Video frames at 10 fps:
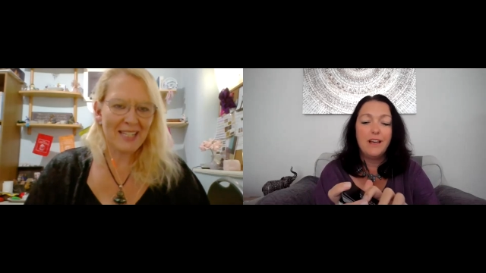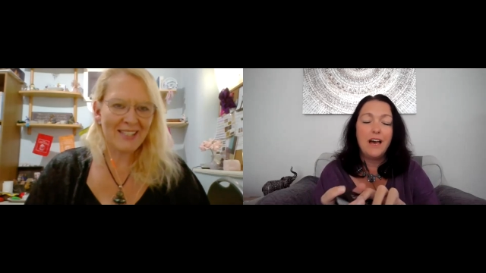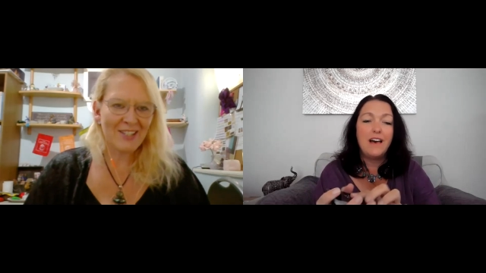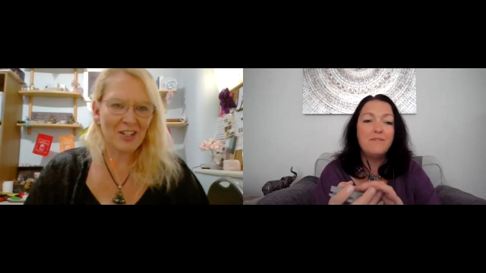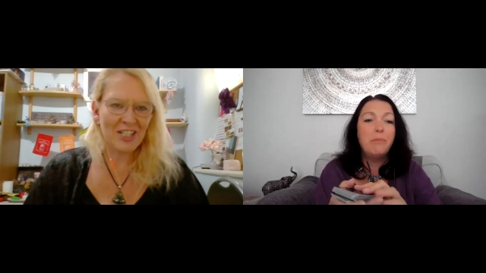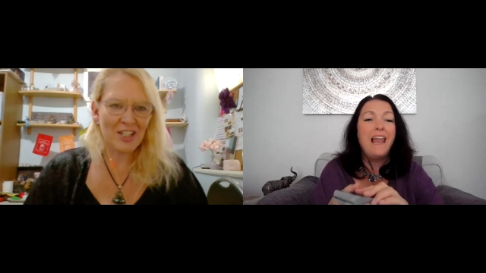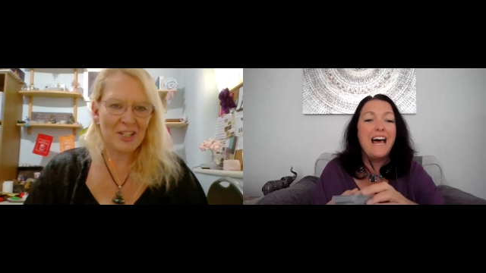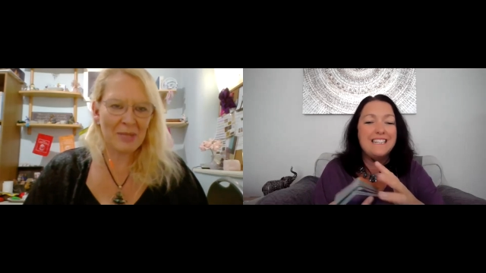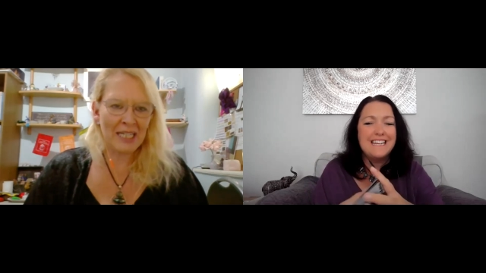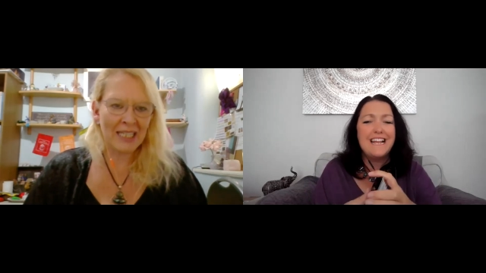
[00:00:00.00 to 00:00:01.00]
Speaker 1: I haven't
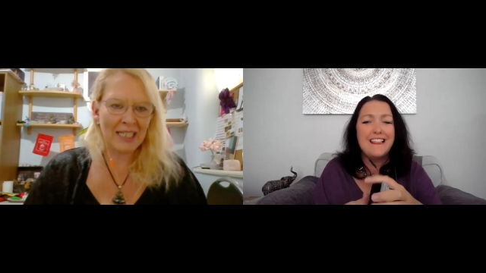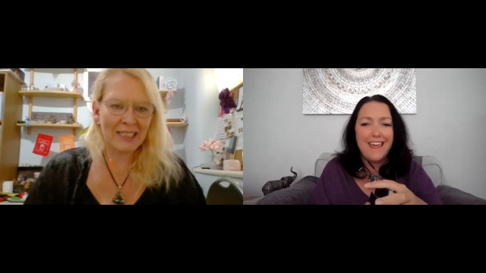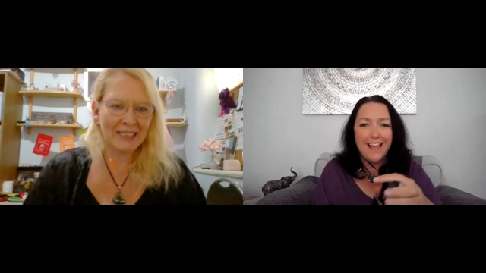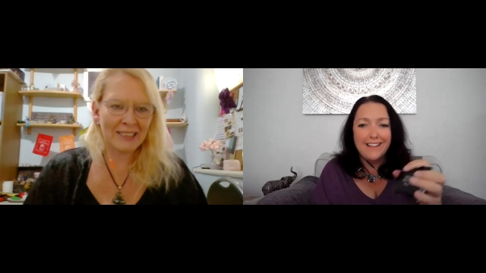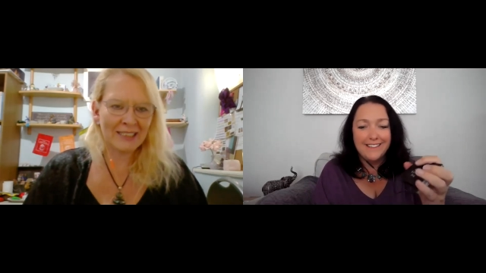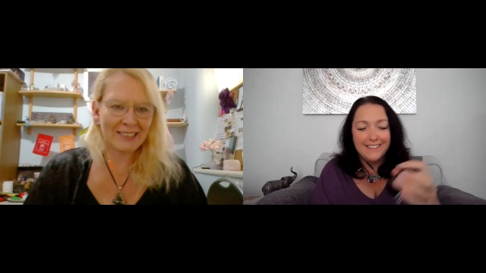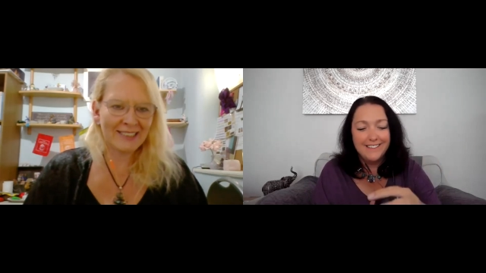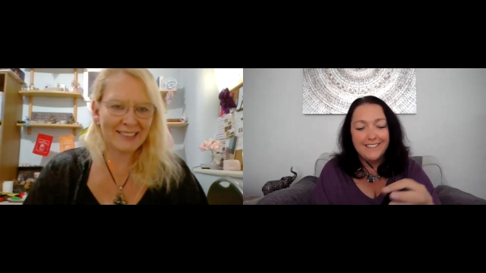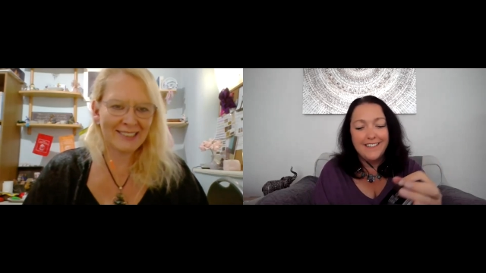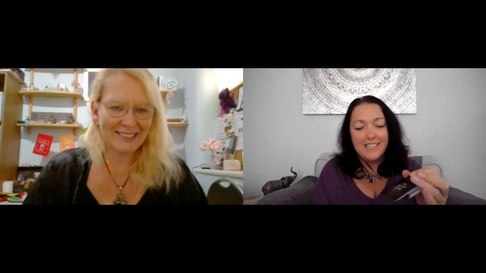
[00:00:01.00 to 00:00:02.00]
planned anything.
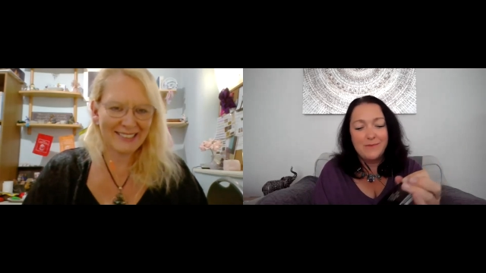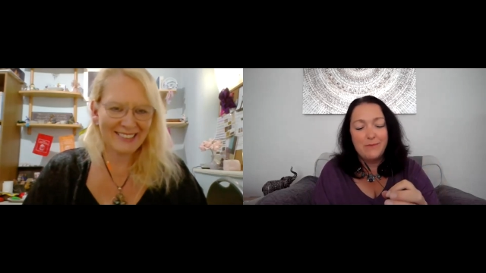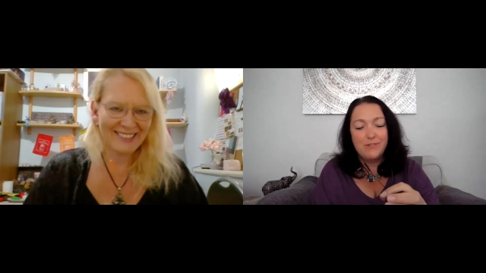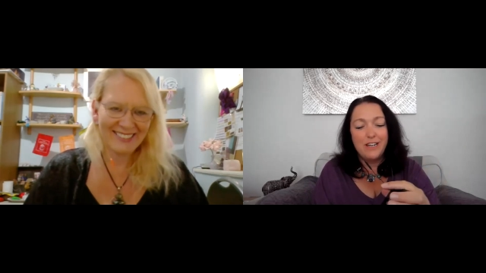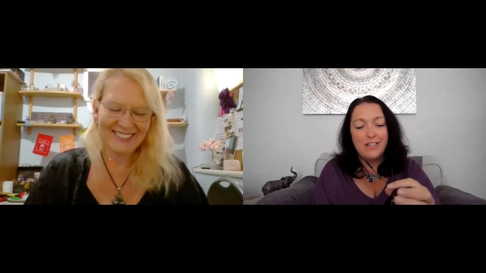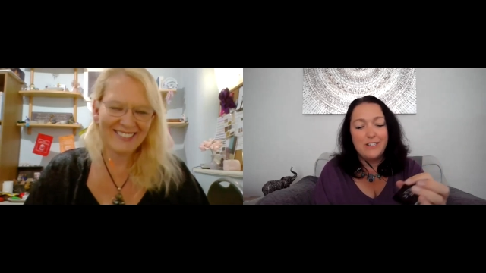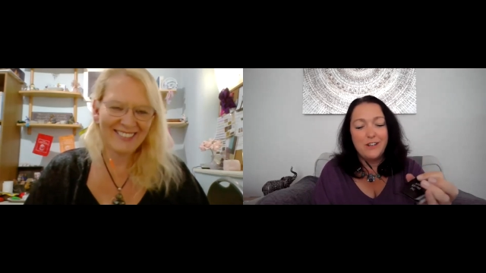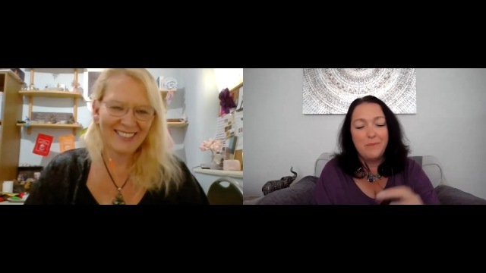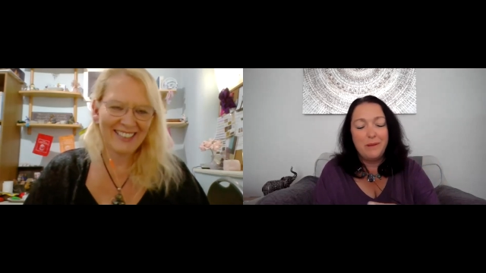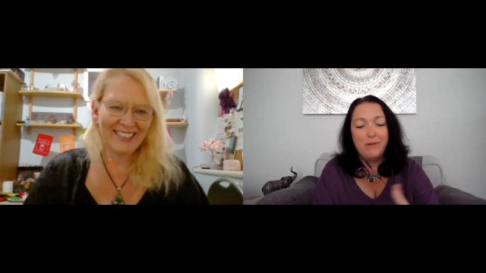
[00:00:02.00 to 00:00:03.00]
That's what I'm trying to
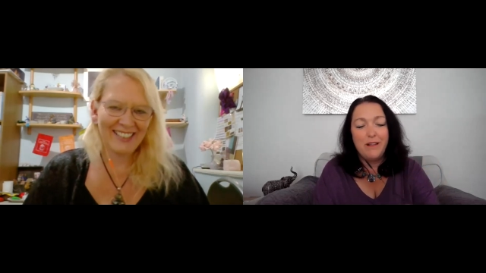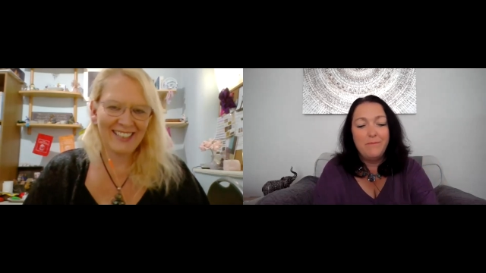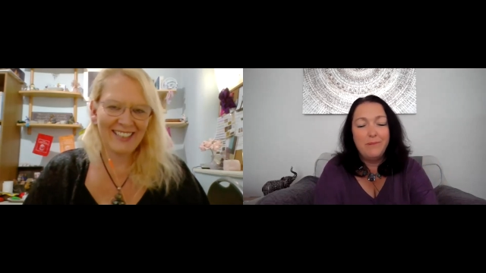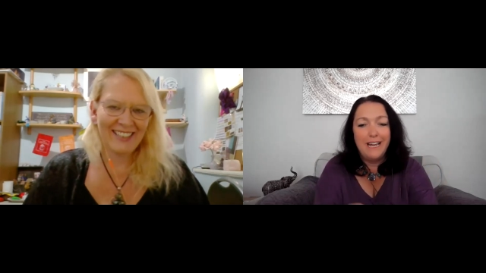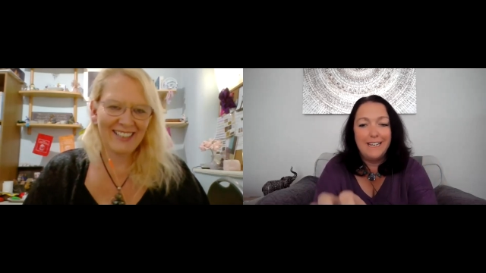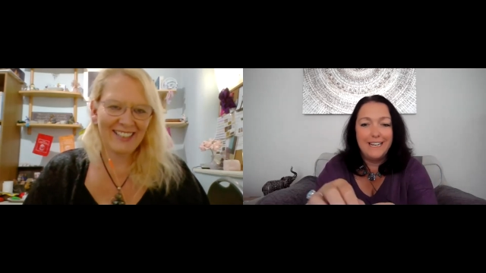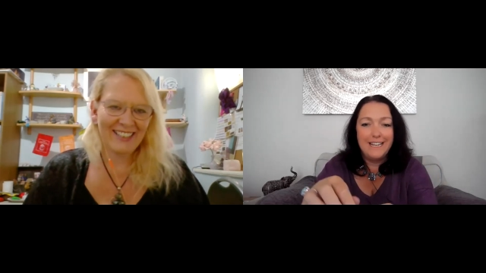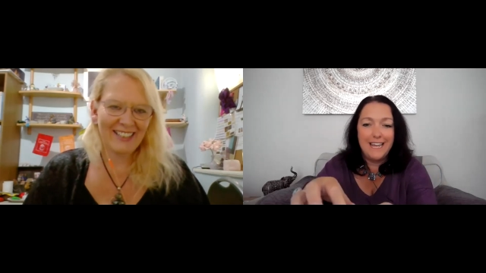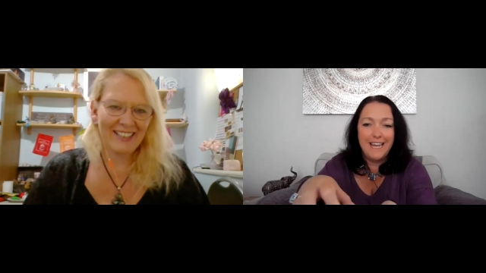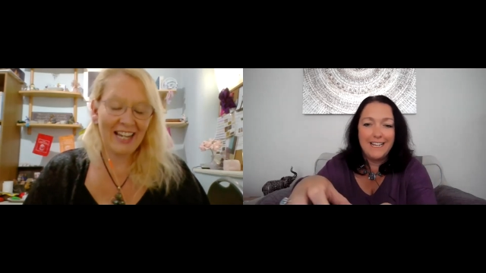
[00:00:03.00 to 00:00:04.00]
show people. I haven't planned
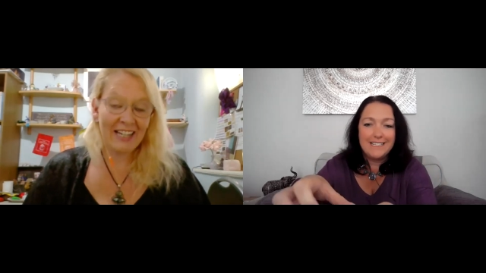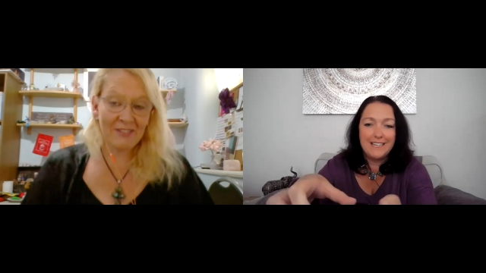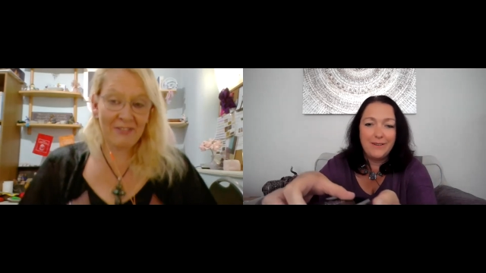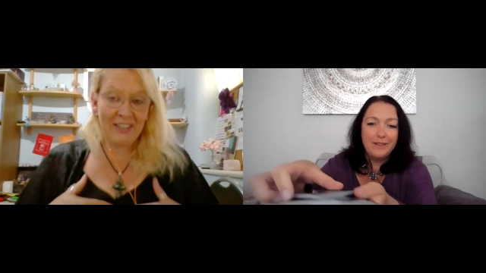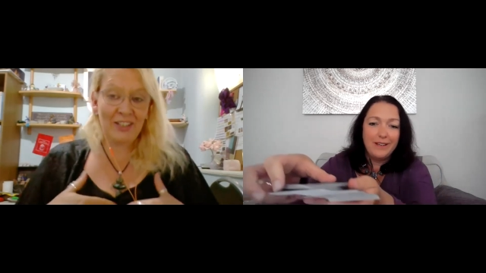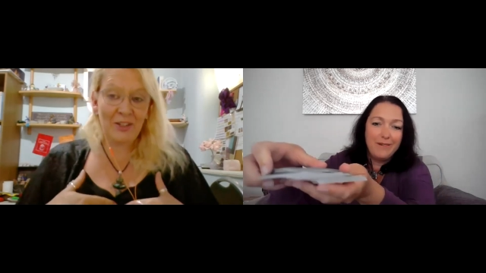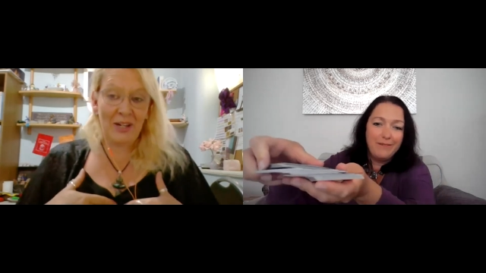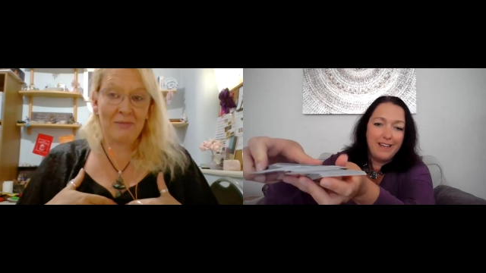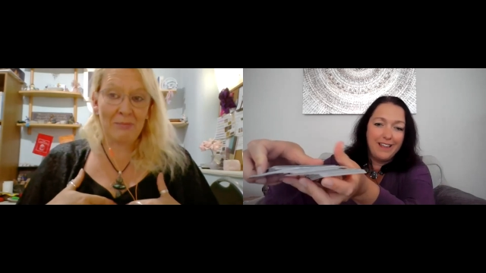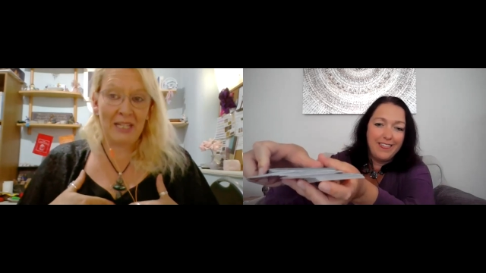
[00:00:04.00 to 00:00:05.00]
anything. I can feel Go you.
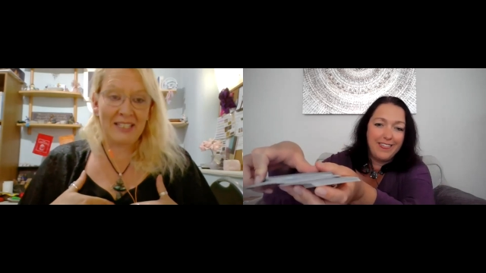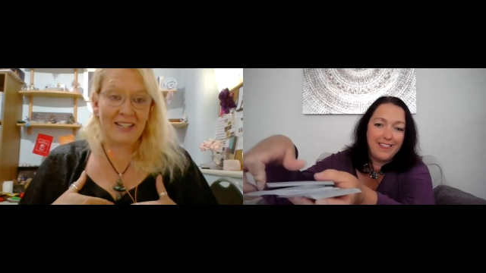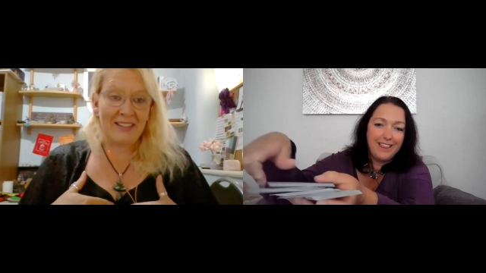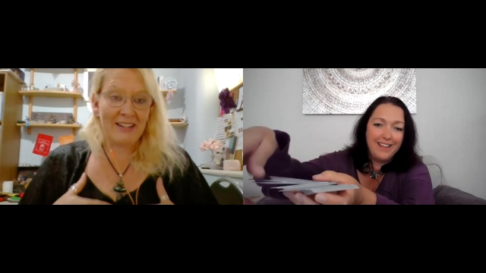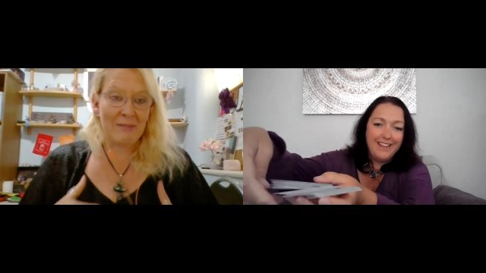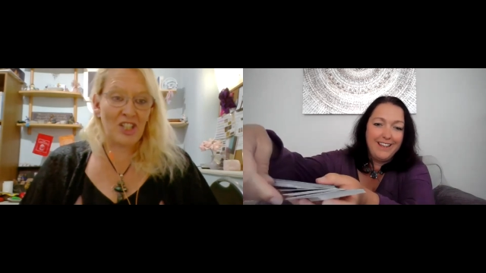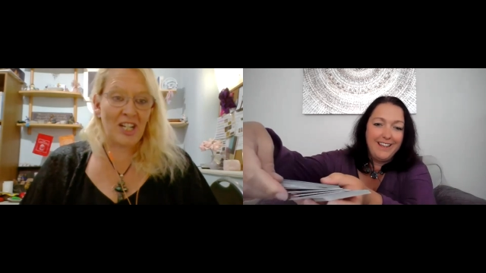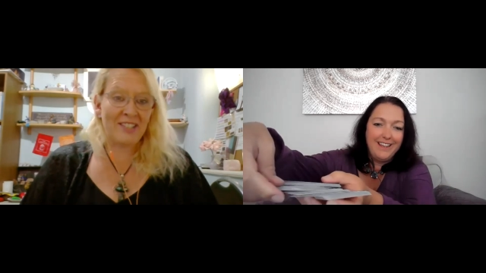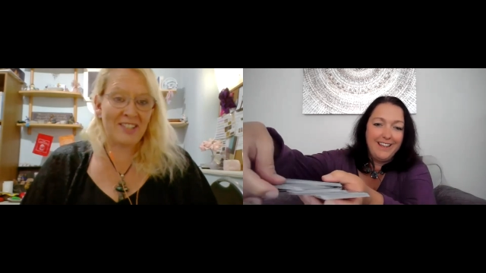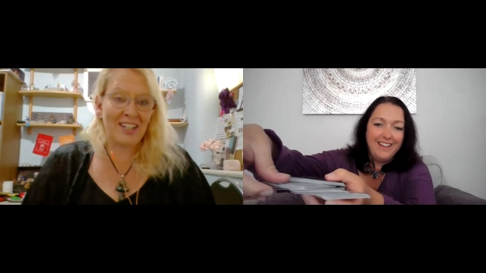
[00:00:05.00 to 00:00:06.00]
I haven't planned
Speaker 2: anything in my
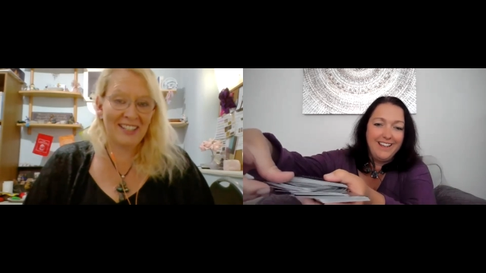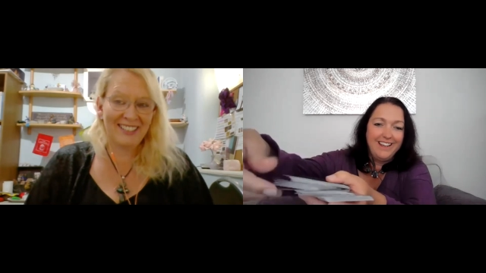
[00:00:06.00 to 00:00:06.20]
chest.